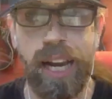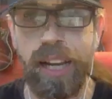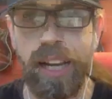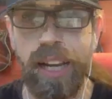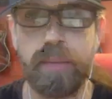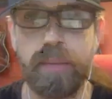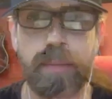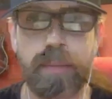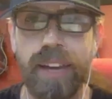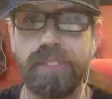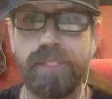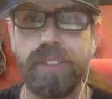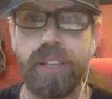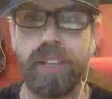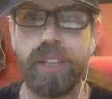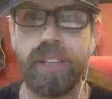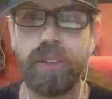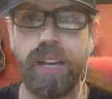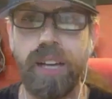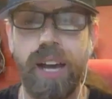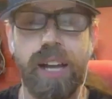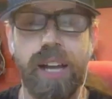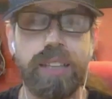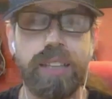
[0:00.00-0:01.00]
any of my
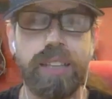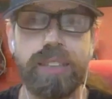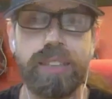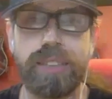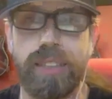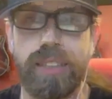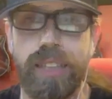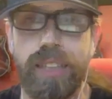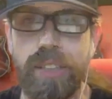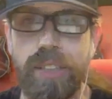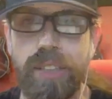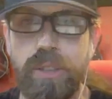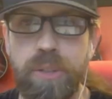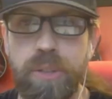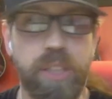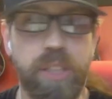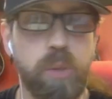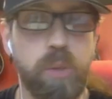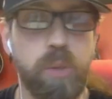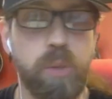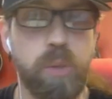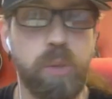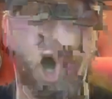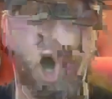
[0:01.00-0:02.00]
fellow colleagues in the industry
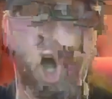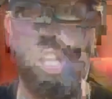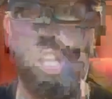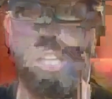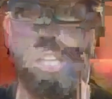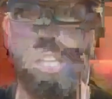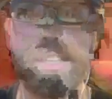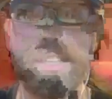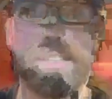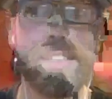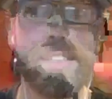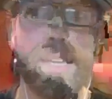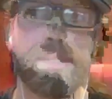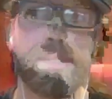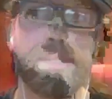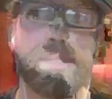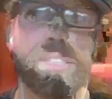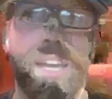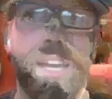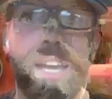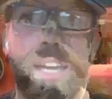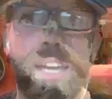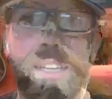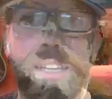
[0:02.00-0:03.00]
because we're all on the same
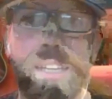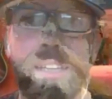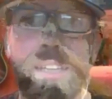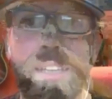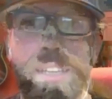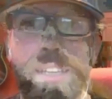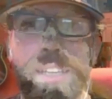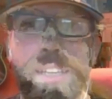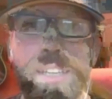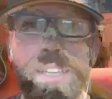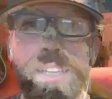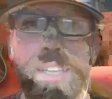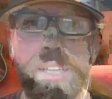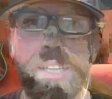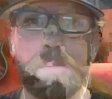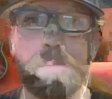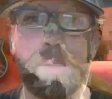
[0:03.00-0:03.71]
side, mm.